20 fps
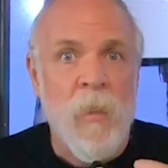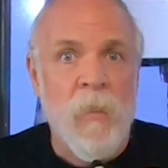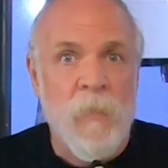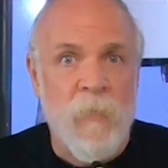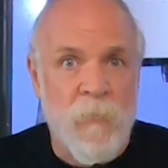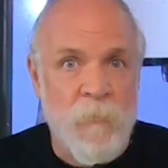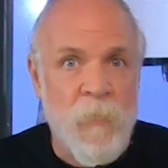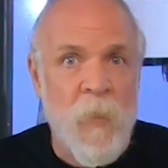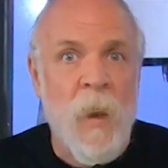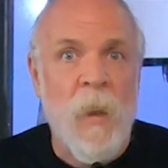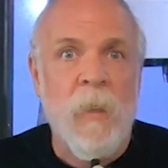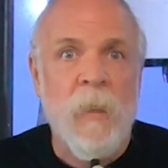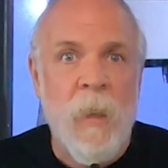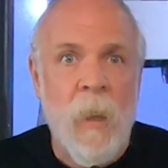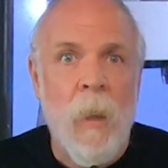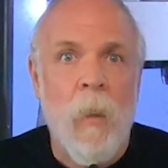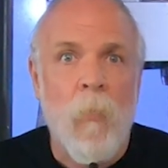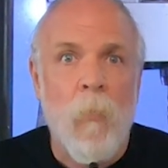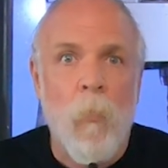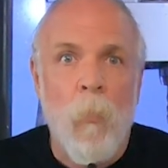to find
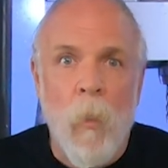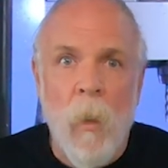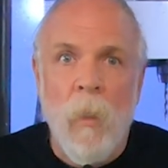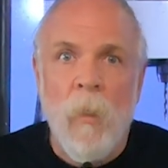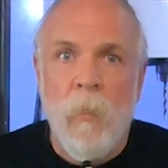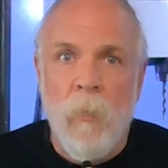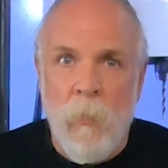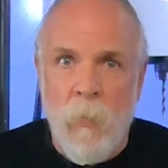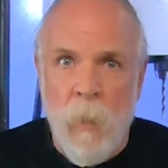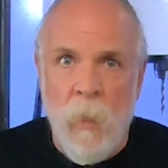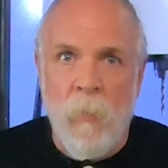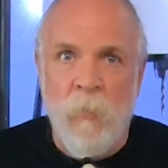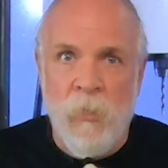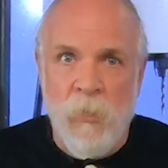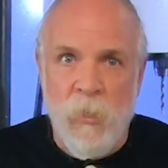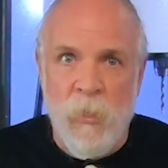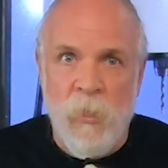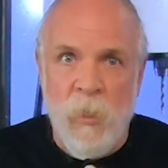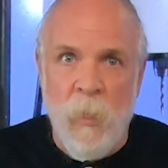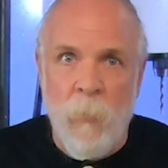out what your
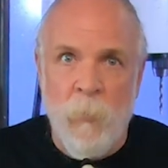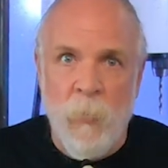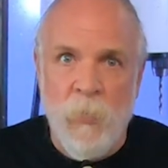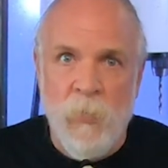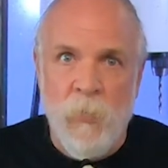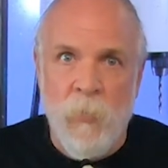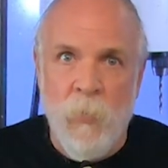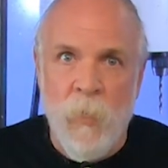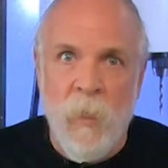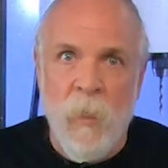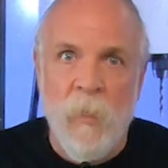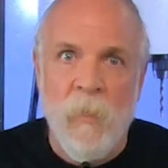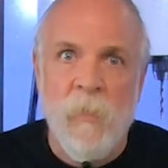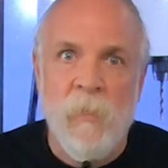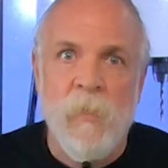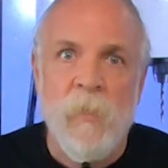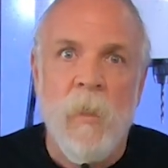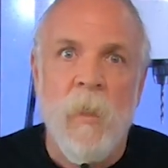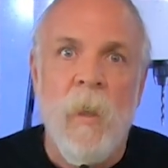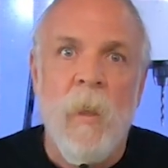engine temperature
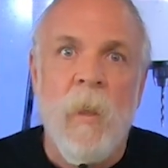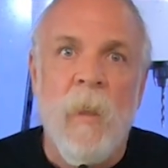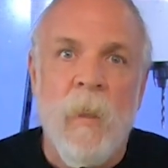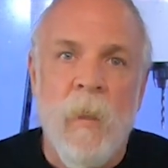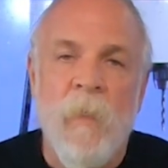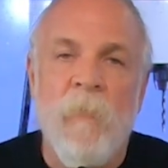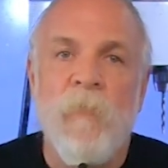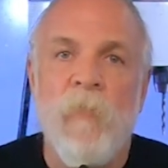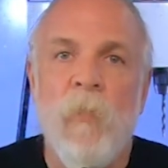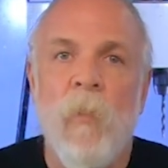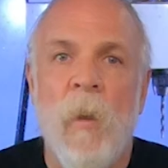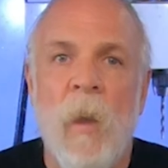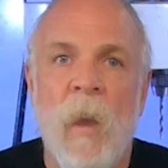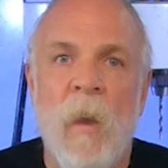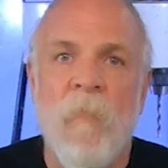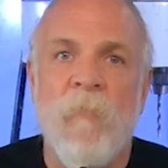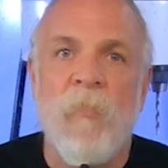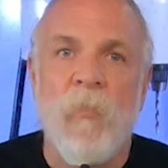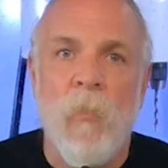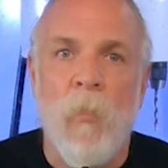is if you
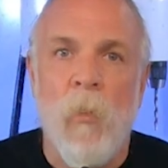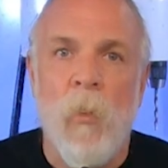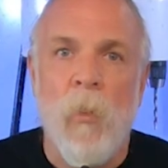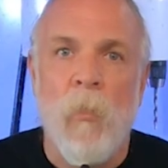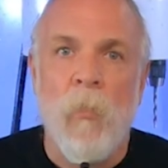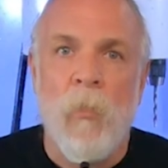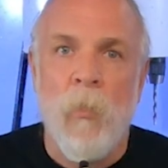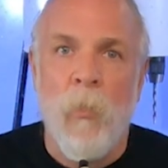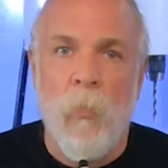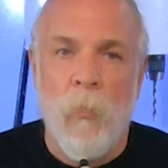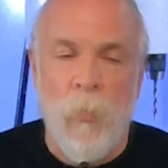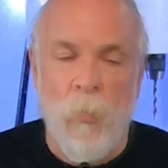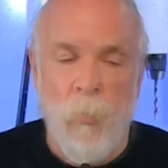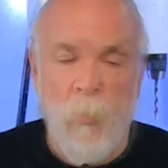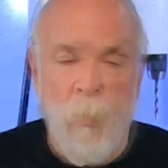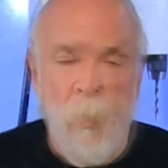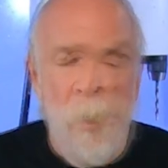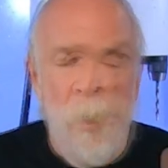have an oil cooler.